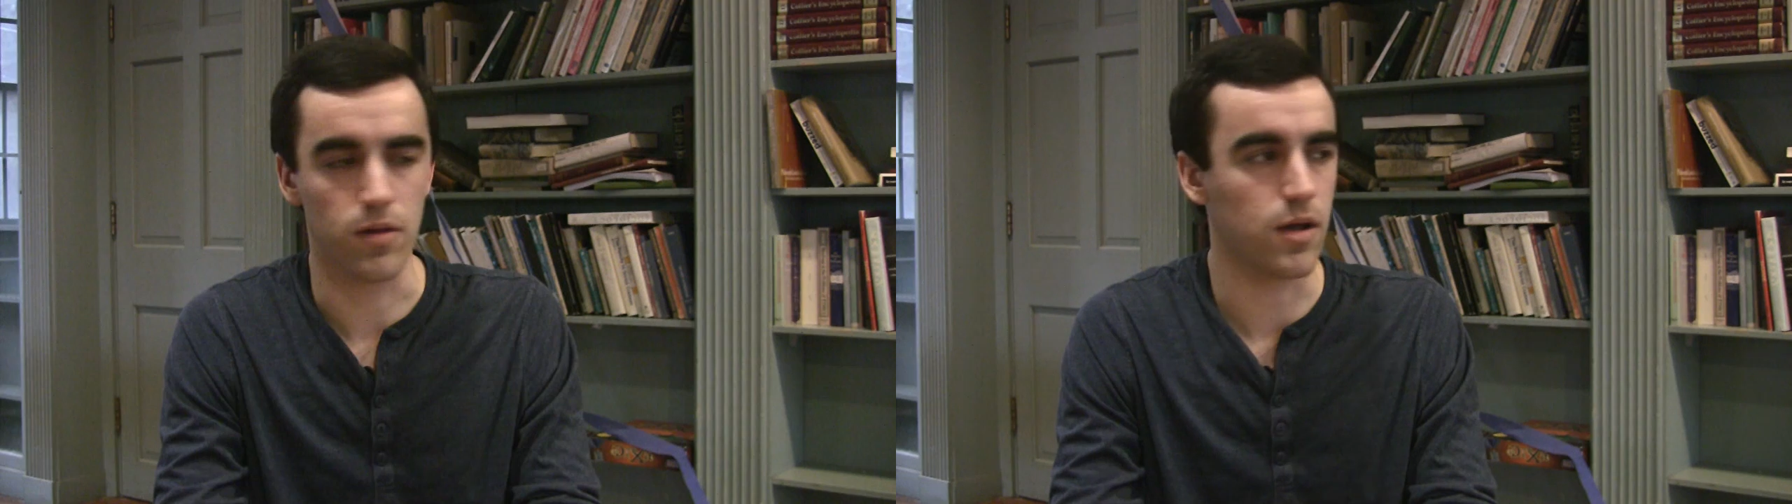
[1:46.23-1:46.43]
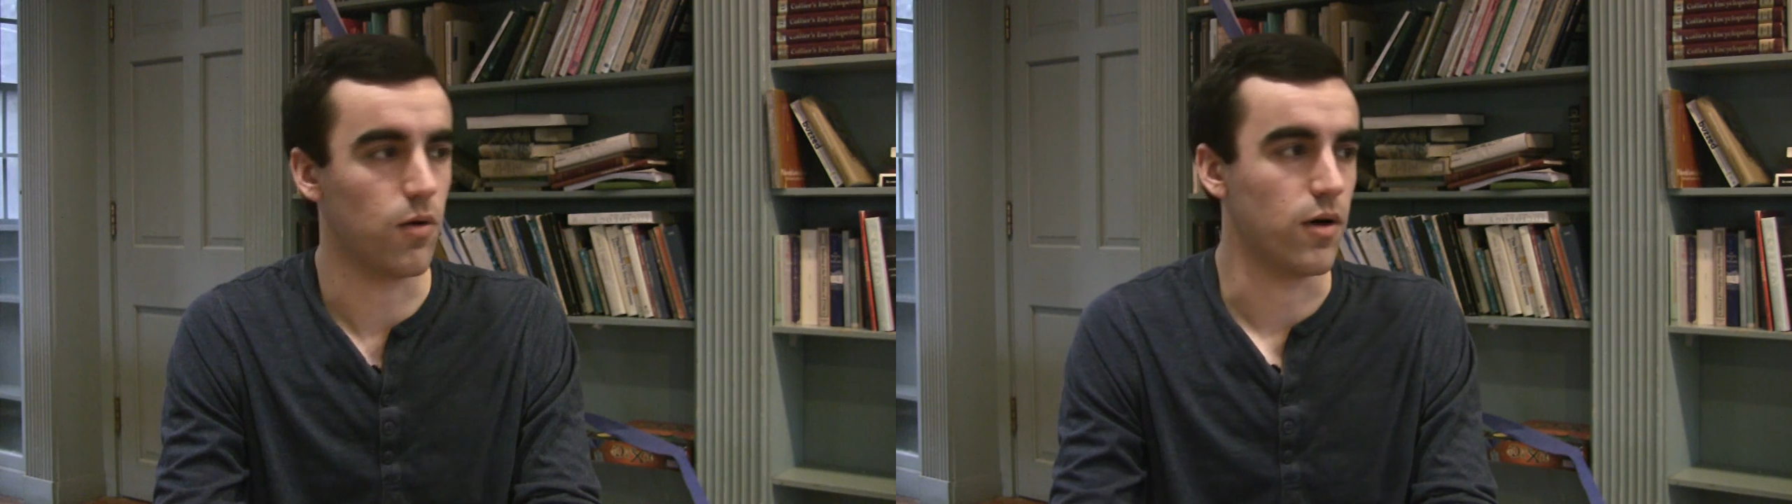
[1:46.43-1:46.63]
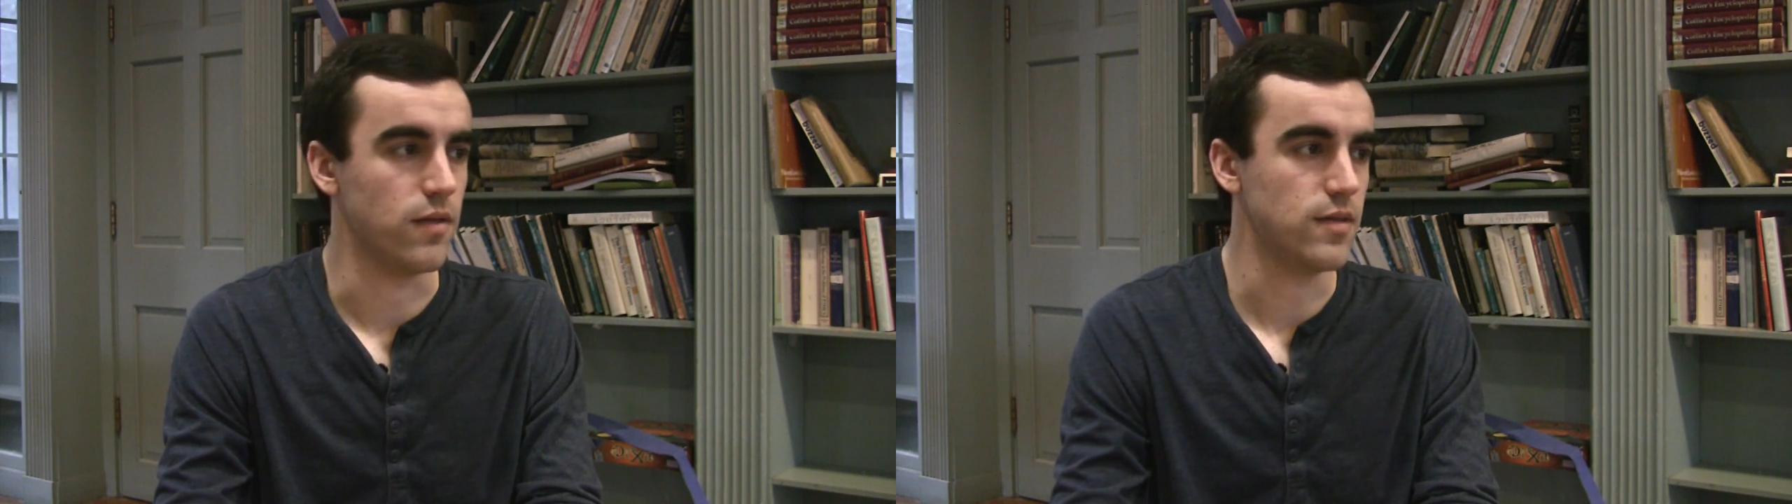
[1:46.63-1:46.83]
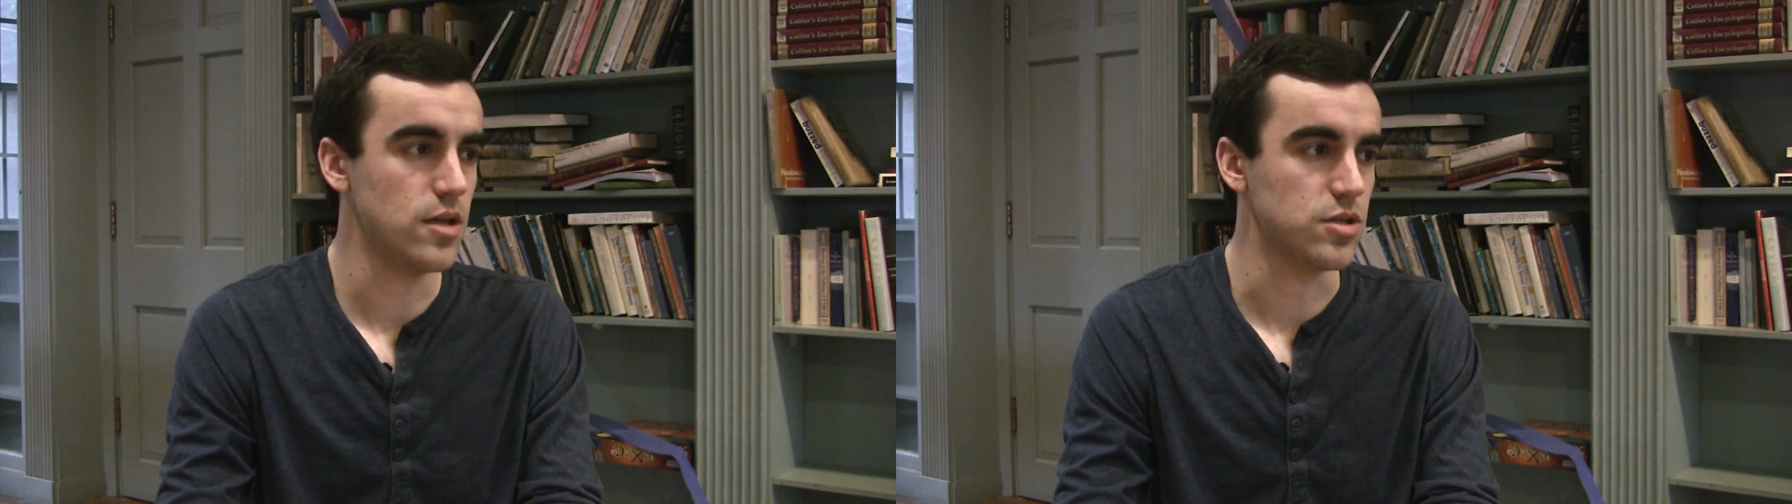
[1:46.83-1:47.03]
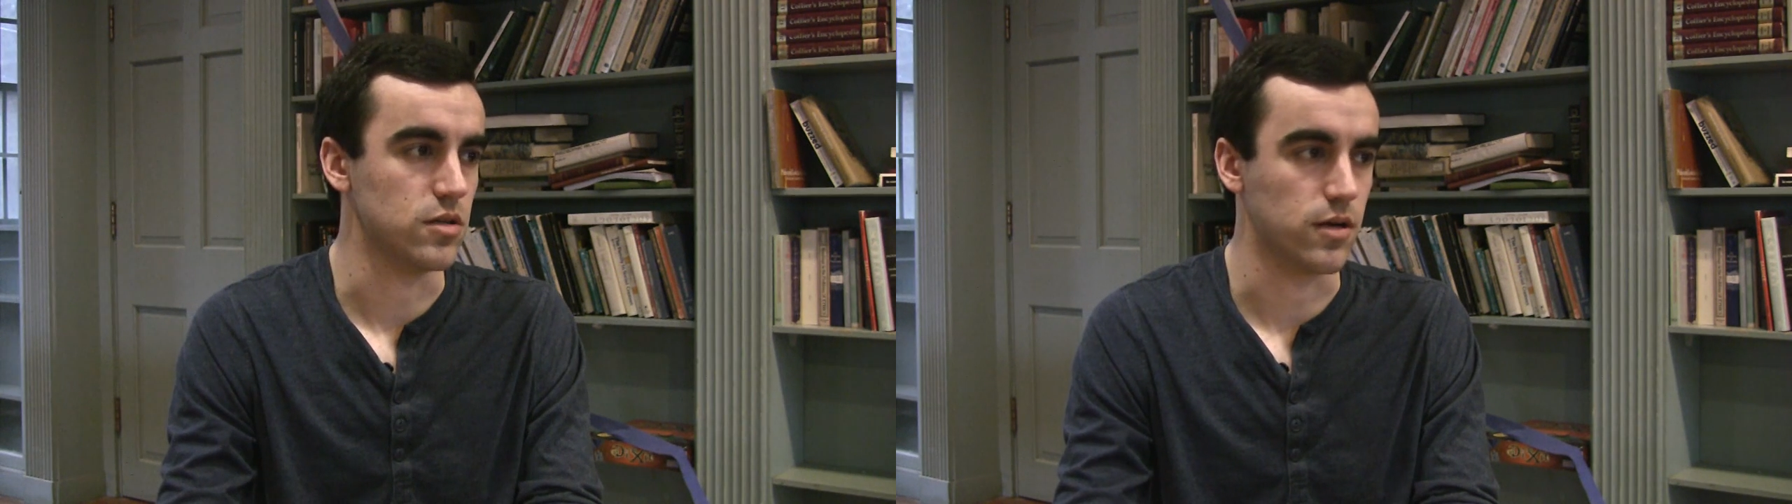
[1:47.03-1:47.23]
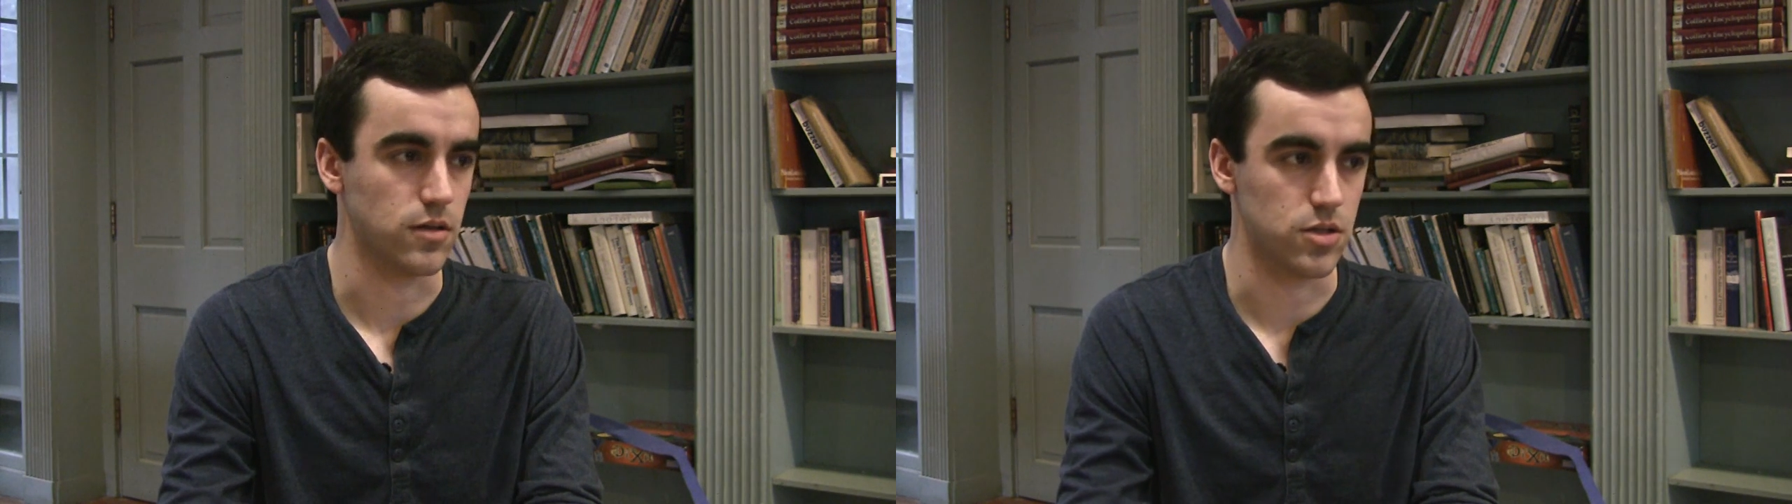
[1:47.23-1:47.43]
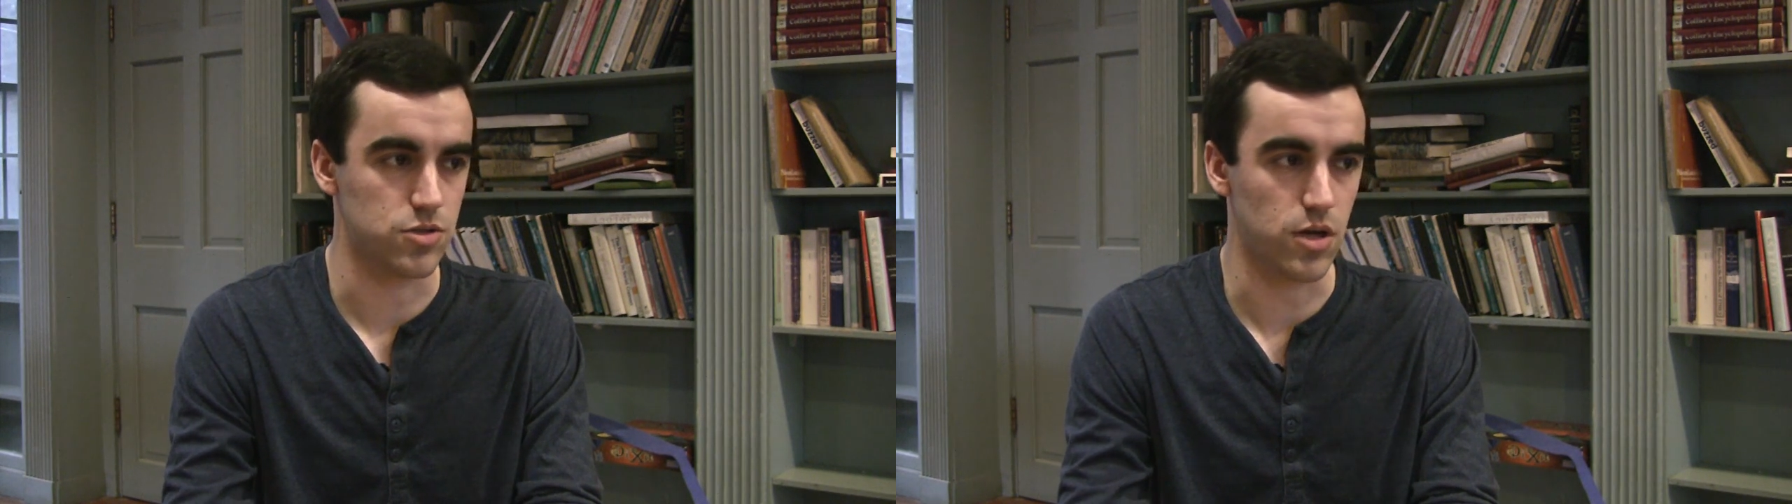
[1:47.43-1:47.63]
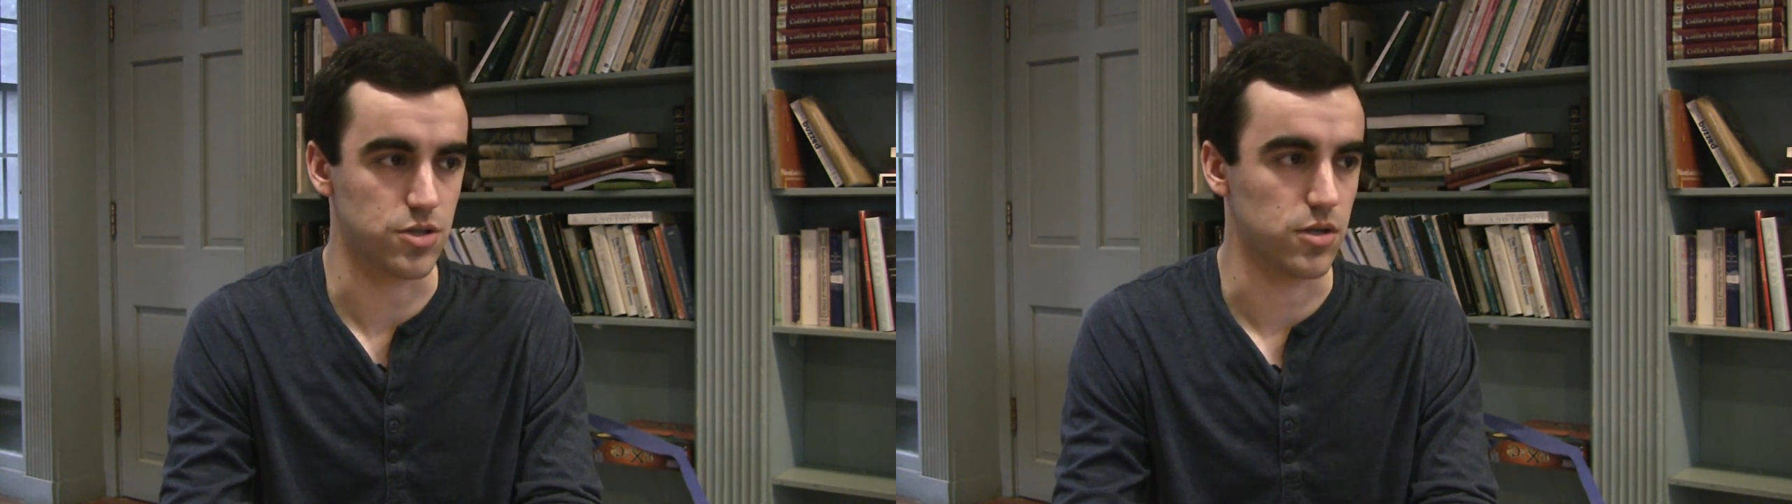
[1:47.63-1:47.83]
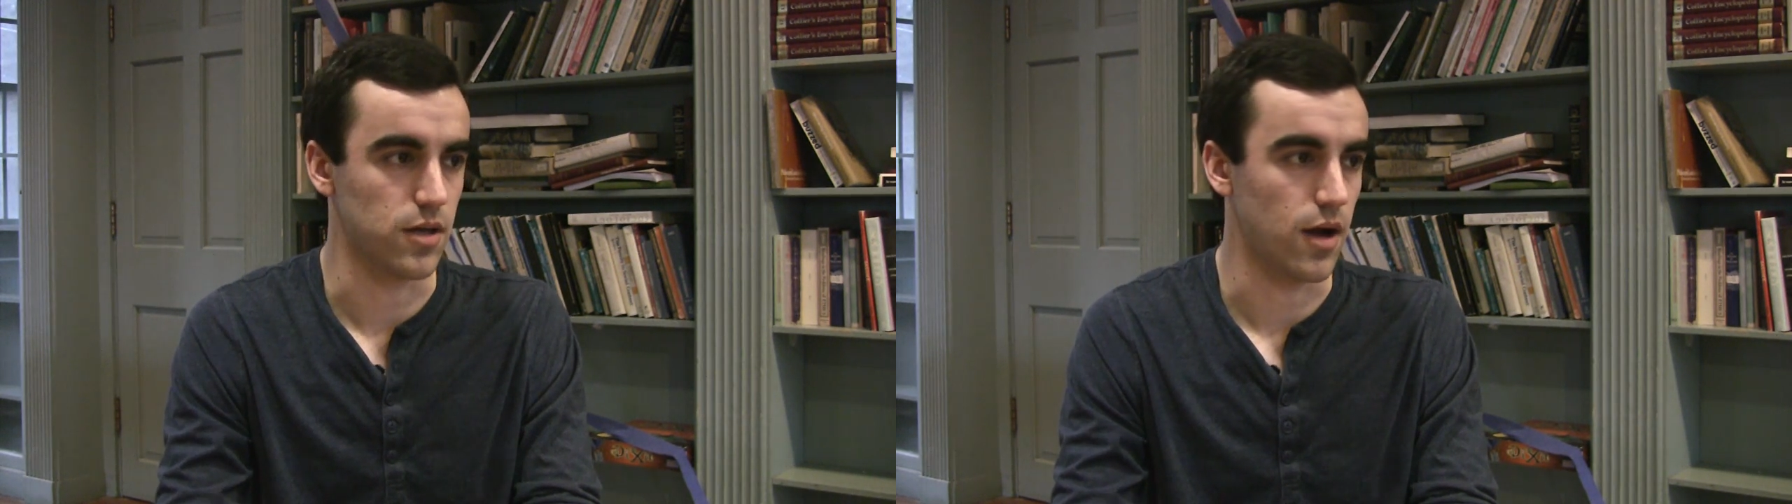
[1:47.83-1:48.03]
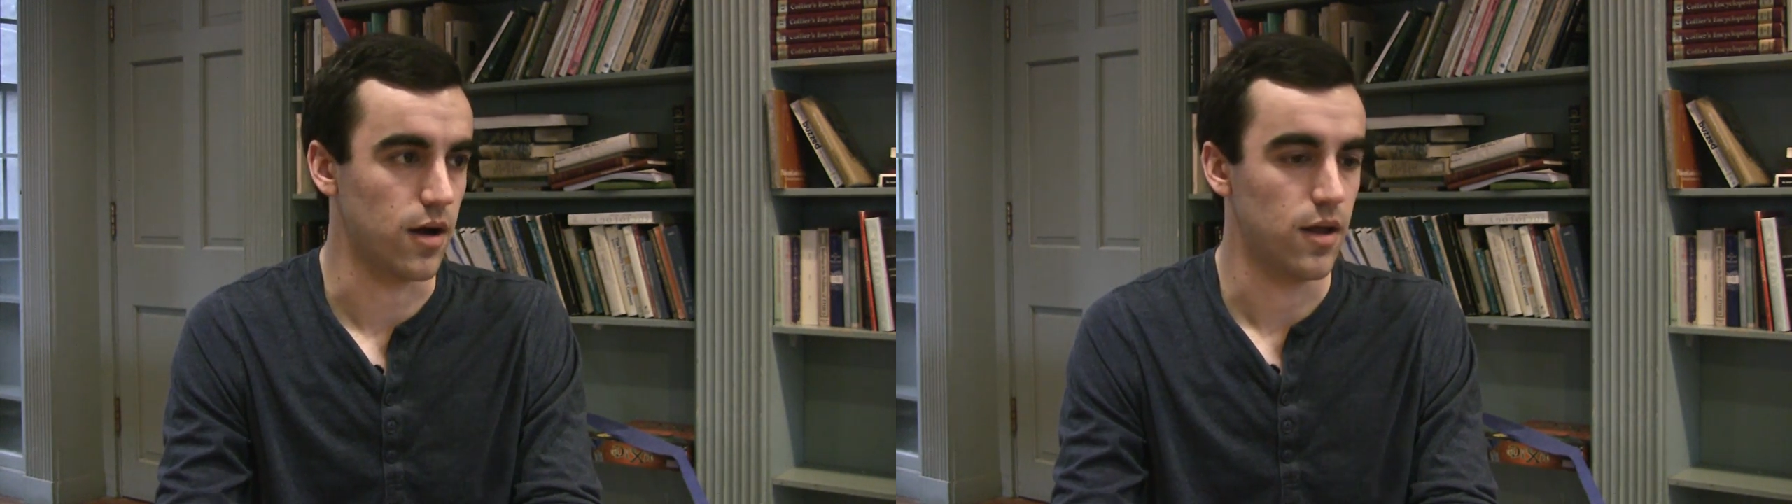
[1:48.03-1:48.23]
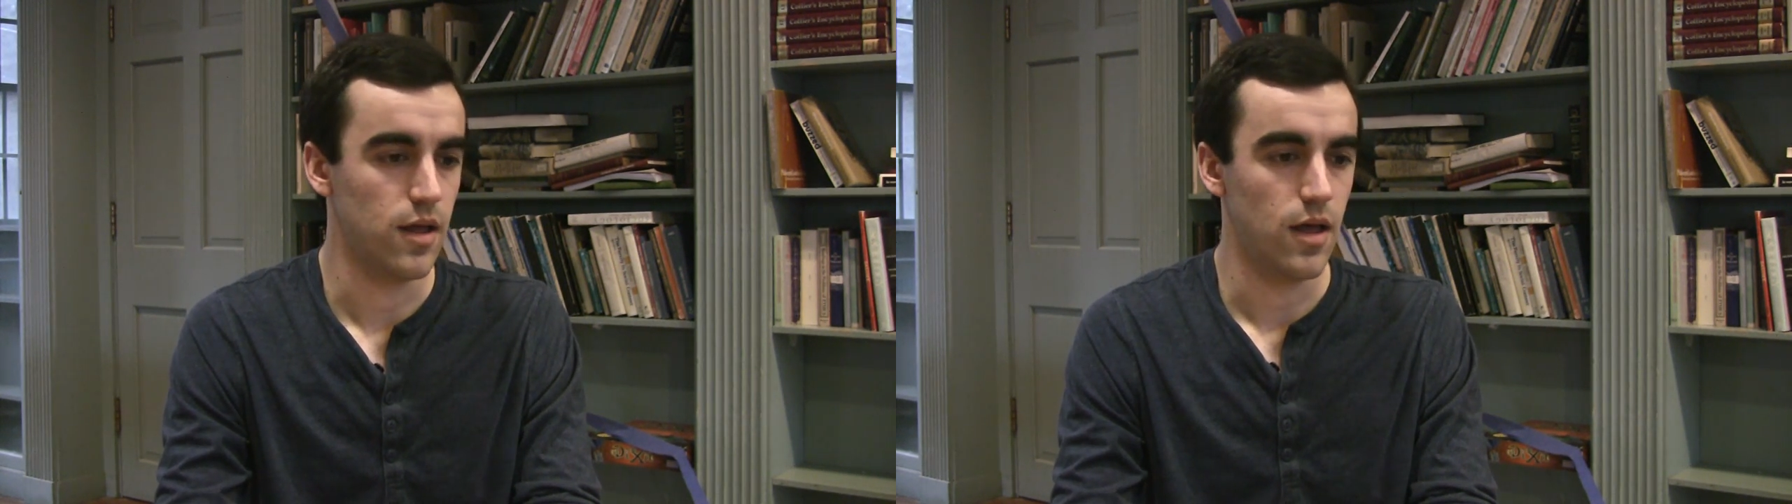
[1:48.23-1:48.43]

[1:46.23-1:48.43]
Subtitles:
look at orientation, look at the structure there.